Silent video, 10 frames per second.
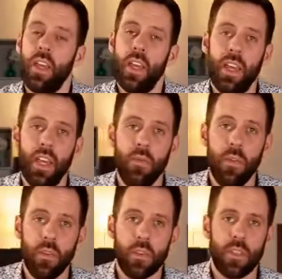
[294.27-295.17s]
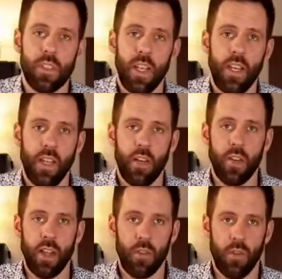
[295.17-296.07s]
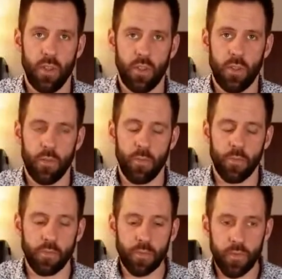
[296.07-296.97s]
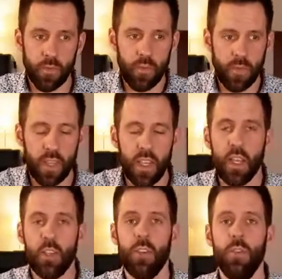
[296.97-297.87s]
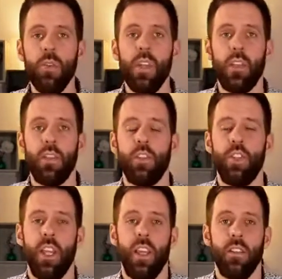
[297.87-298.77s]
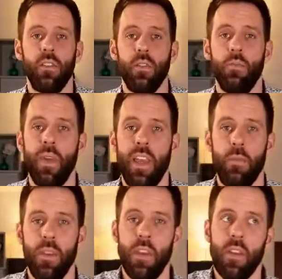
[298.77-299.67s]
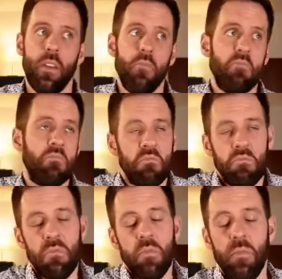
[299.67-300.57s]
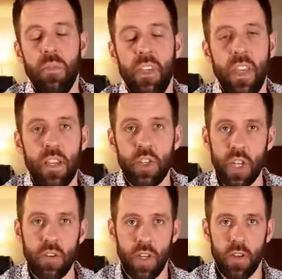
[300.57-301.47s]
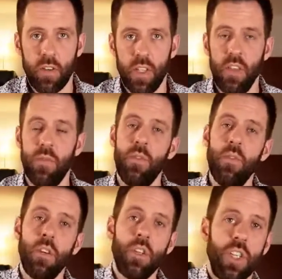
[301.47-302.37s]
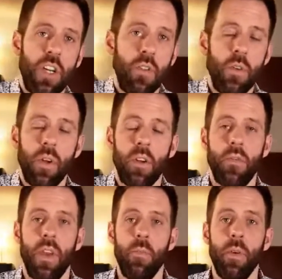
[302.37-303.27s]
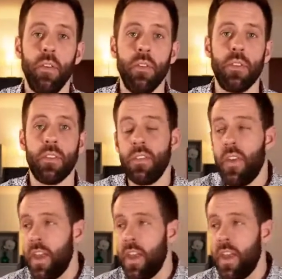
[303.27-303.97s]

If you're standing out like this, you get the chance to maybe get a shout out. If you are sharing one of their posts, they